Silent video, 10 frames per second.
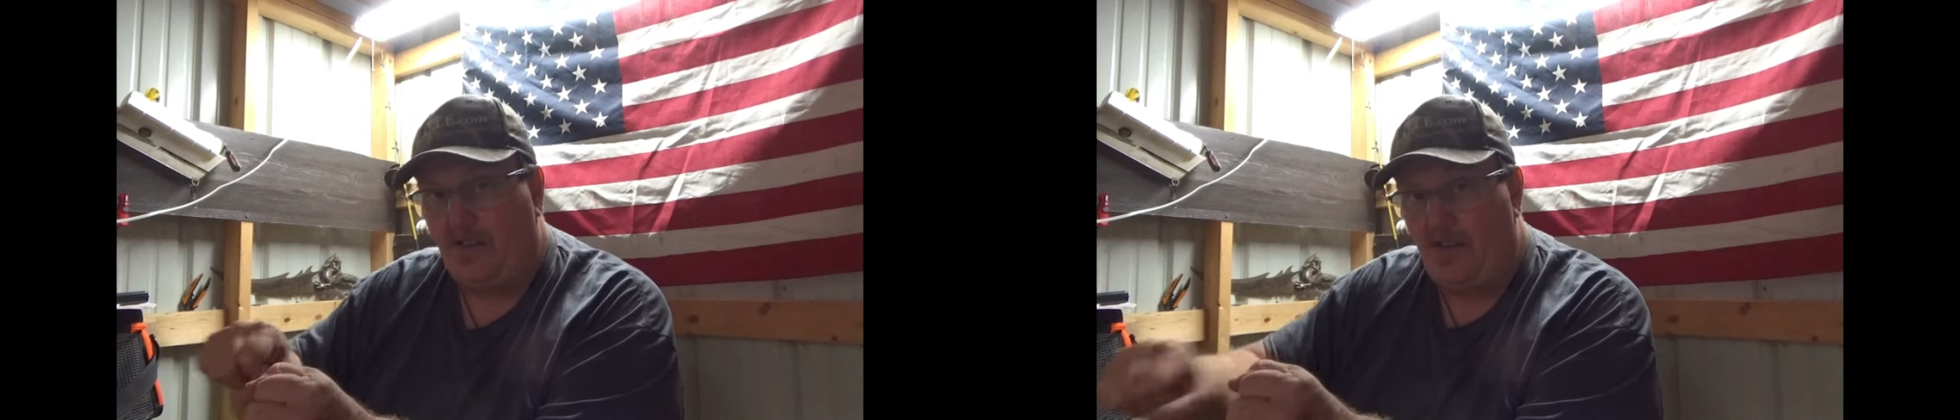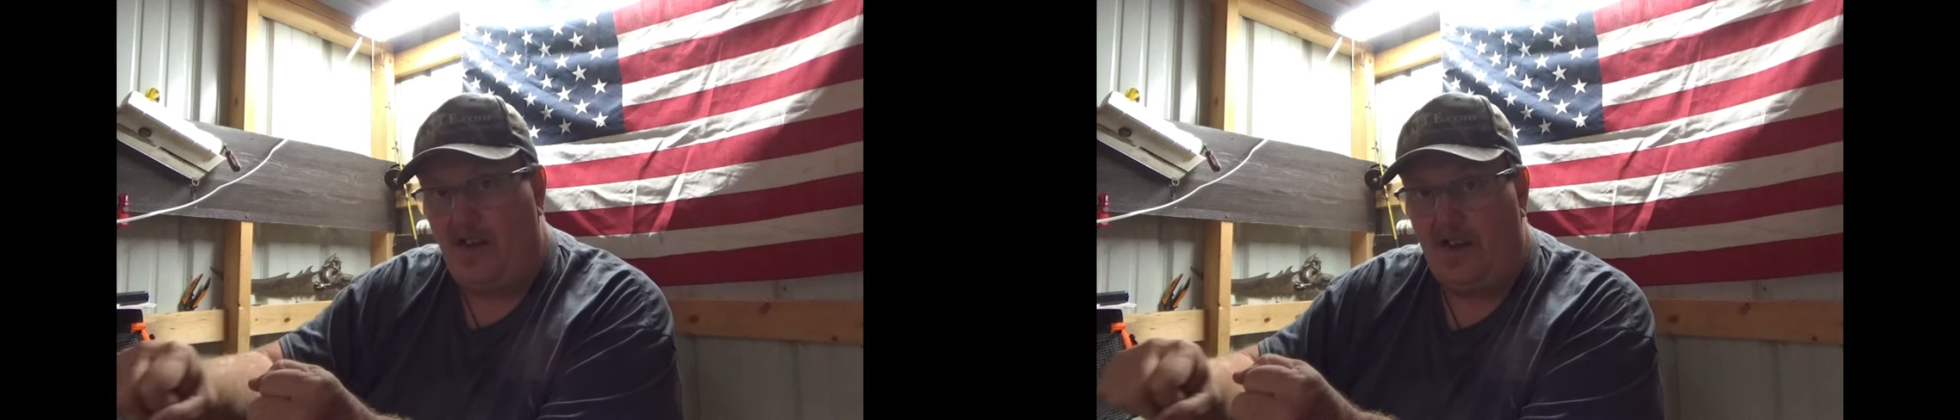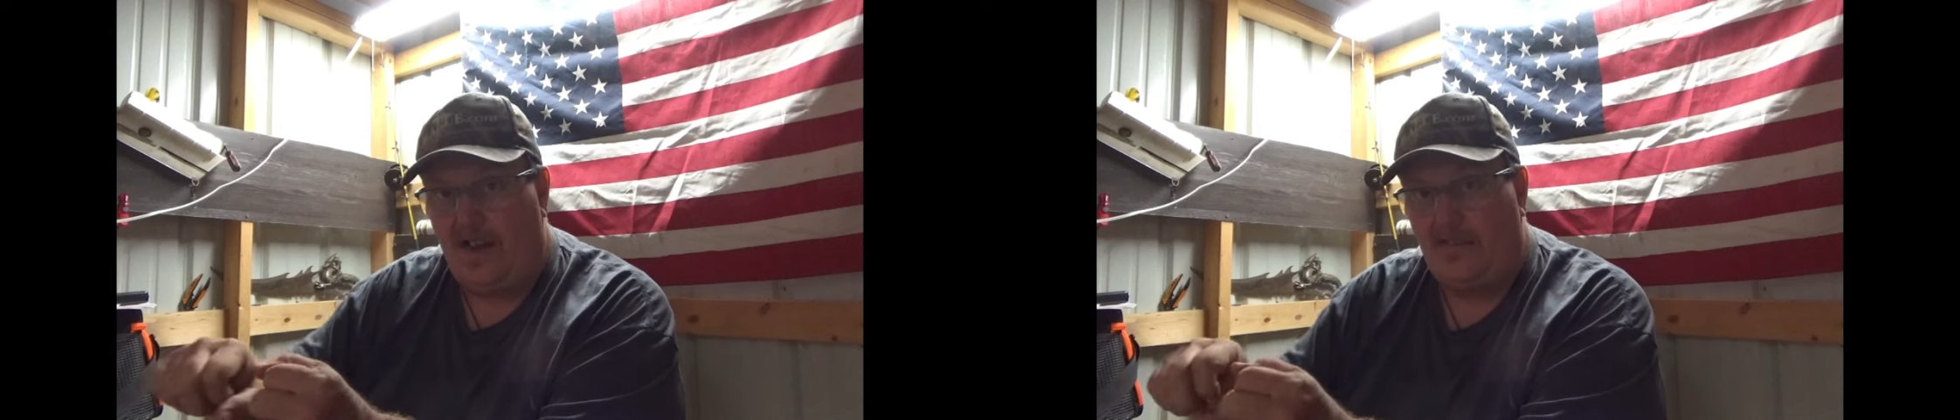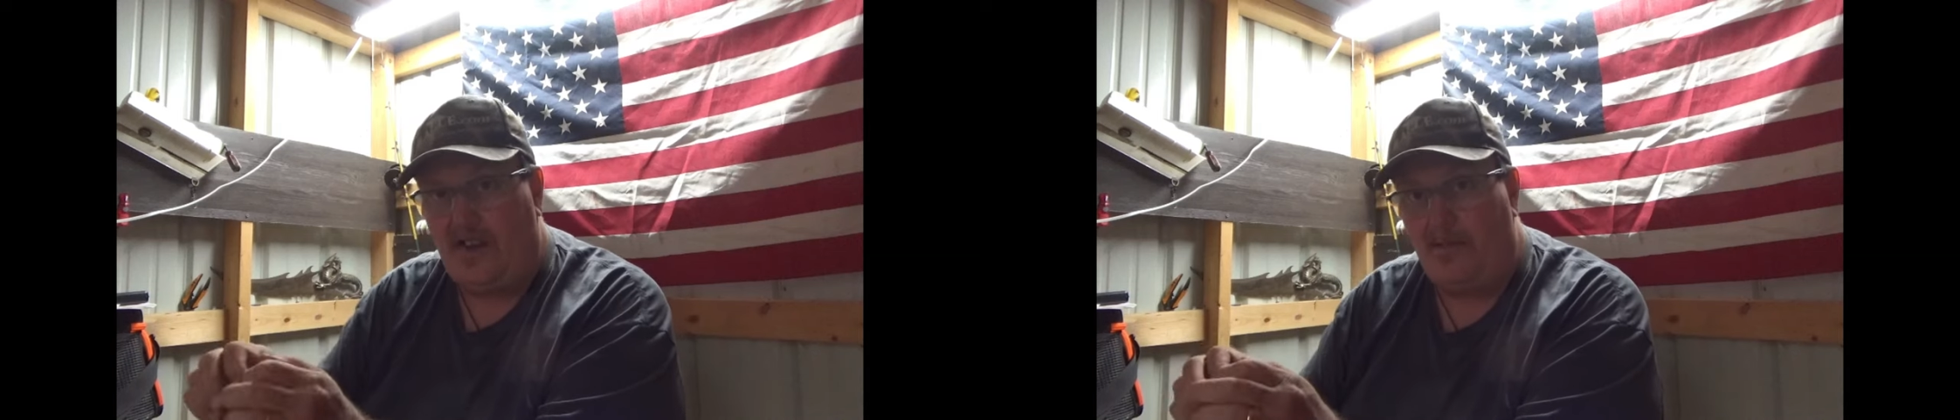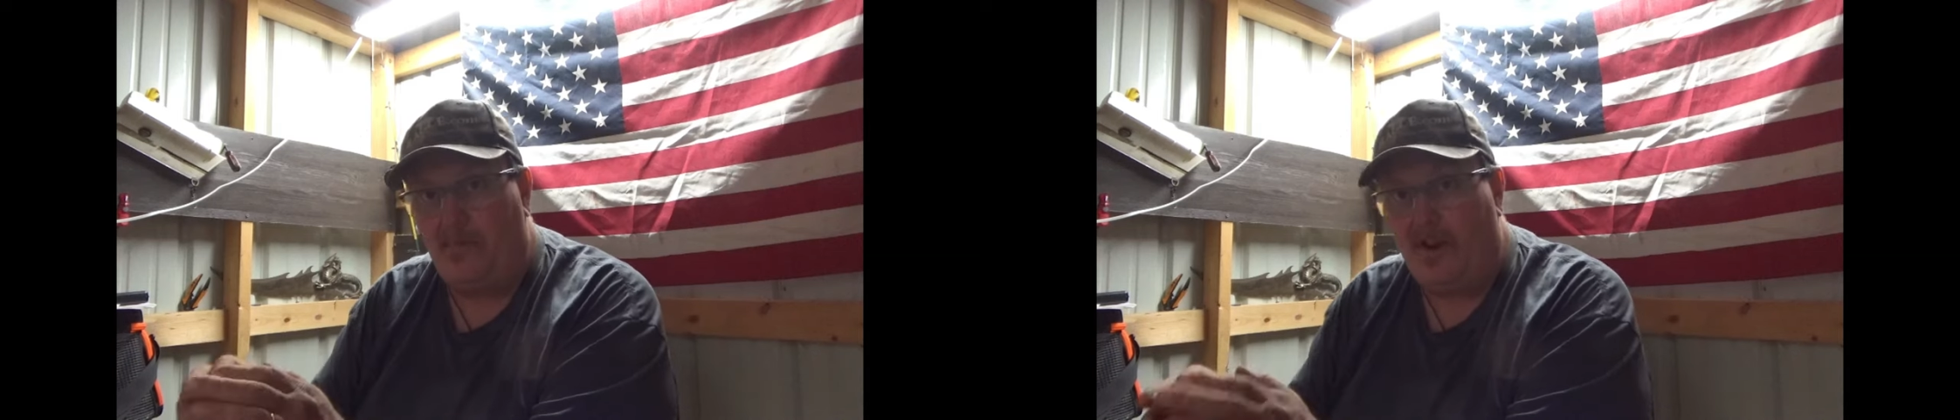on and
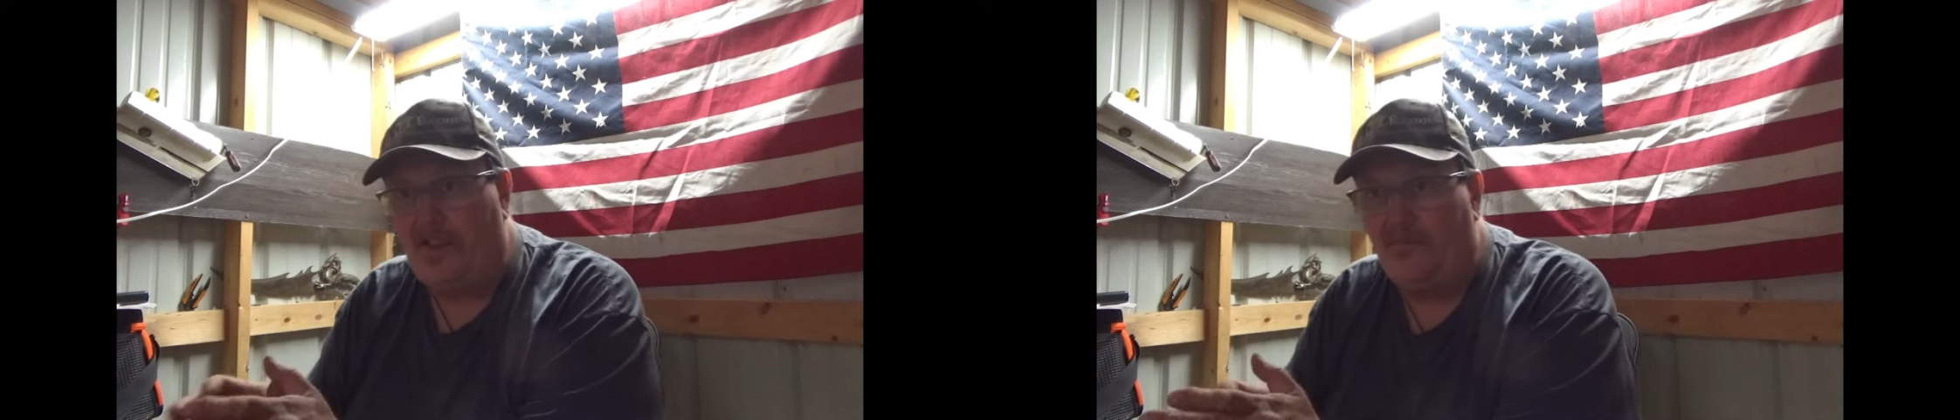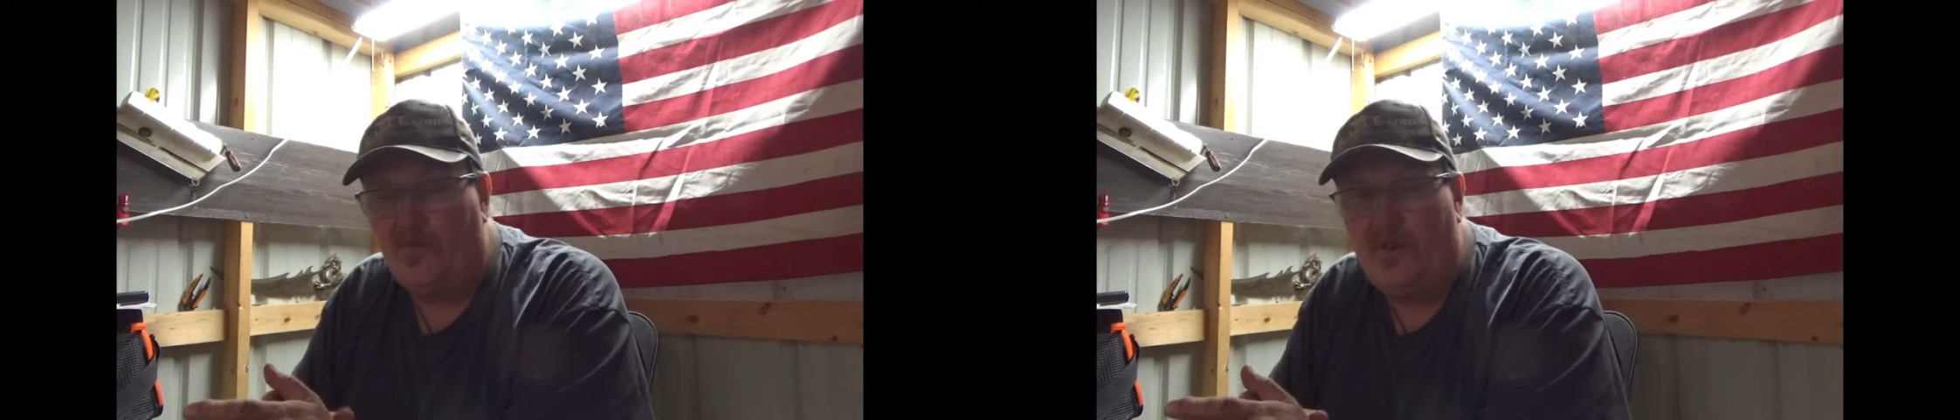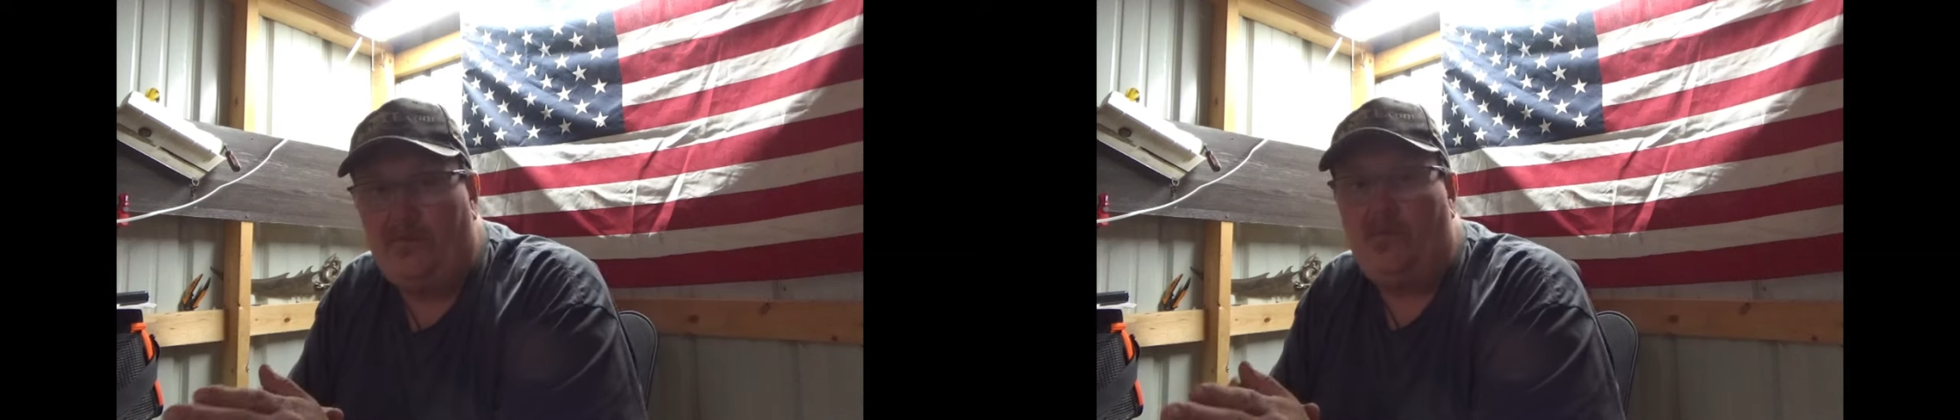try to break it free.